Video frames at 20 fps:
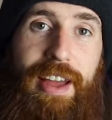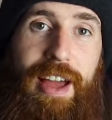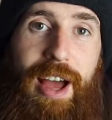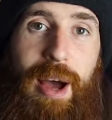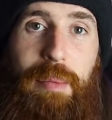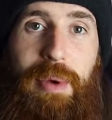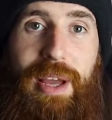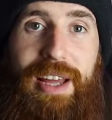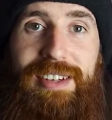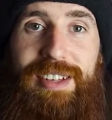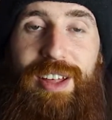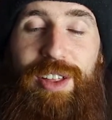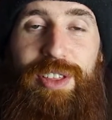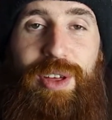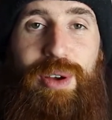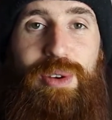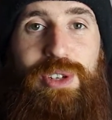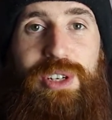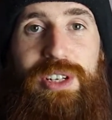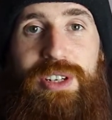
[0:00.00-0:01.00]
Help me get to
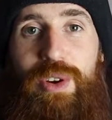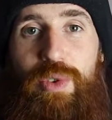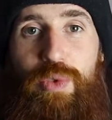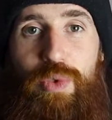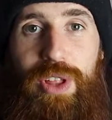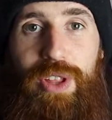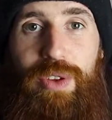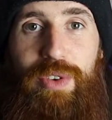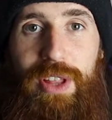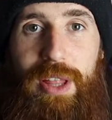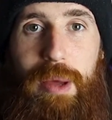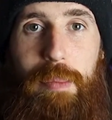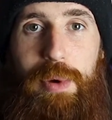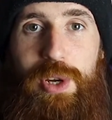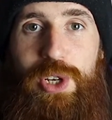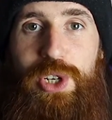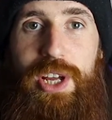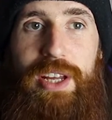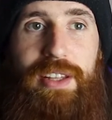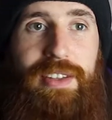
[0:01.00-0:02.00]
1,000, really
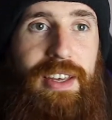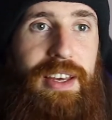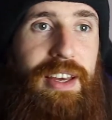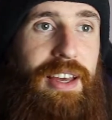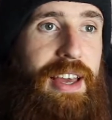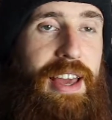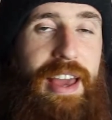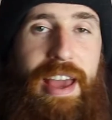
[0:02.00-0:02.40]
appreciate it.